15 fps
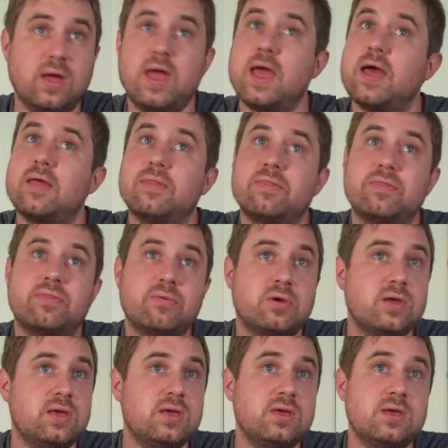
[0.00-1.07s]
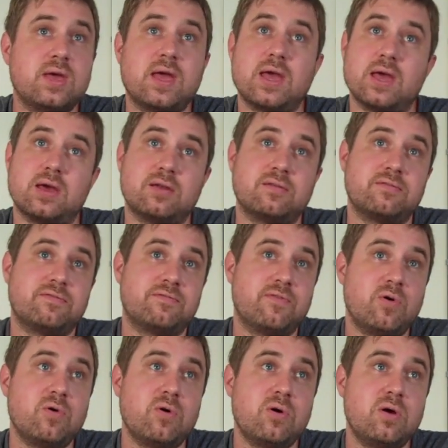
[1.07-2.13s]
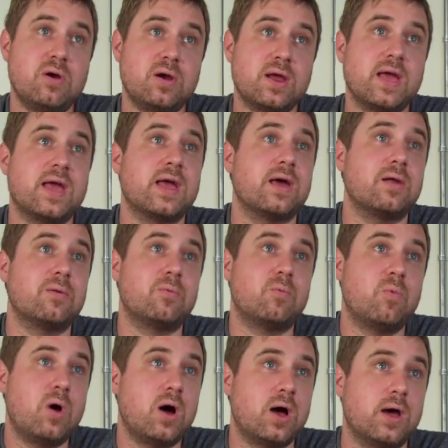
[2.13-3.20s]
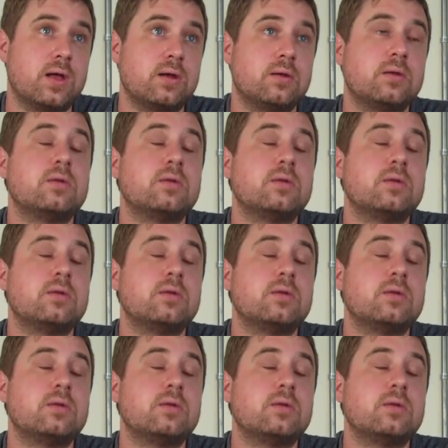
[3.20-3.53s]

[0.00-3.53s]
and 3, and 4, and 1.